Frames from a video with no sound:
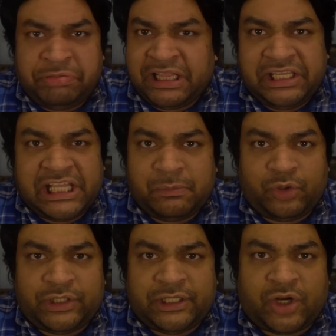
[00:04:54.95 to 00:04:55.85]
Billy
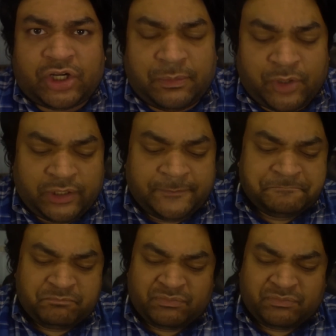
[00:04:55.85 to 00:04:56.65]
Gilmore did not come on.